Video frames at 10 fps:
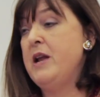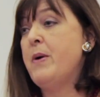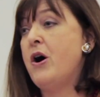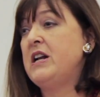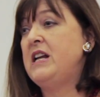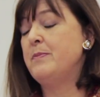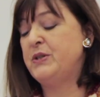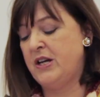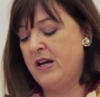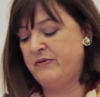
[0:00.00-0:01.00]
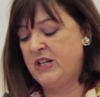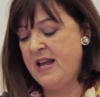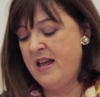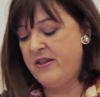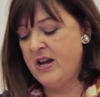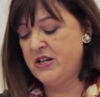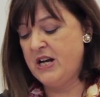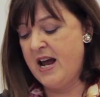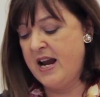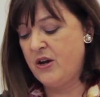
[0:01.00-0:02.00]
only partly observed, the
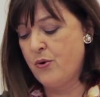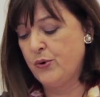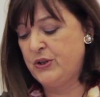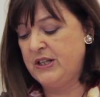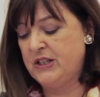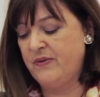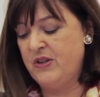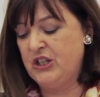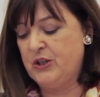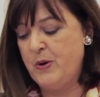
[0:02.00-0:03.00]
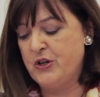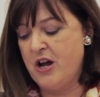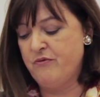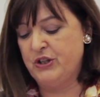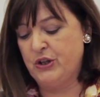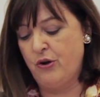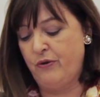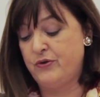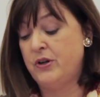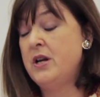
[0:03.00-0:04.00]
underlying causes of the dispute
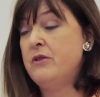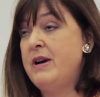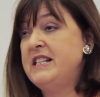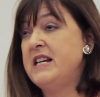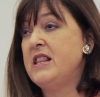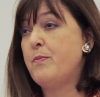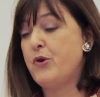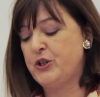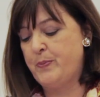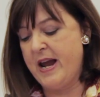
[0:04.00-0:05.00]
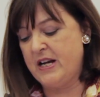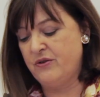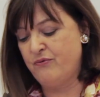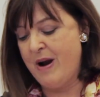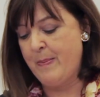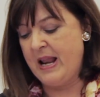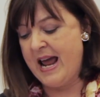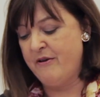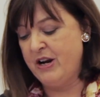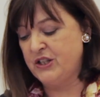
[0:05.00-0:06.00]
unresolved, raising the prospect of rebel
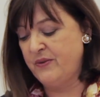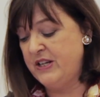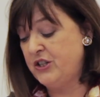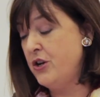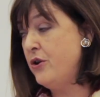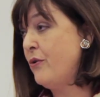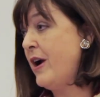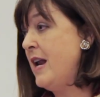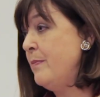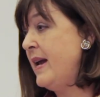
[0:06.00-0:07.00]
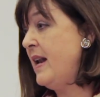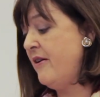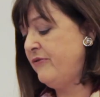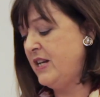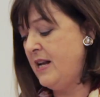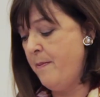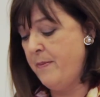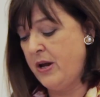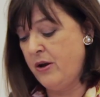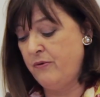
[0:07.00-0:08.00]
areas of eastern Ukraine being left in
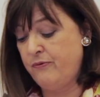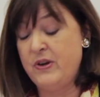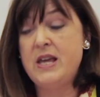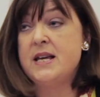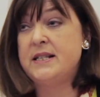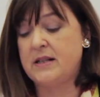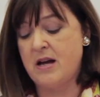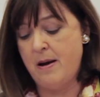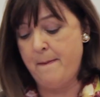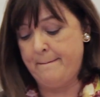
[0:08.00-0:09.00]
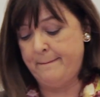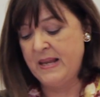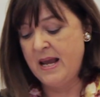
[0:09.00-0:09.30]
limbo for years to come.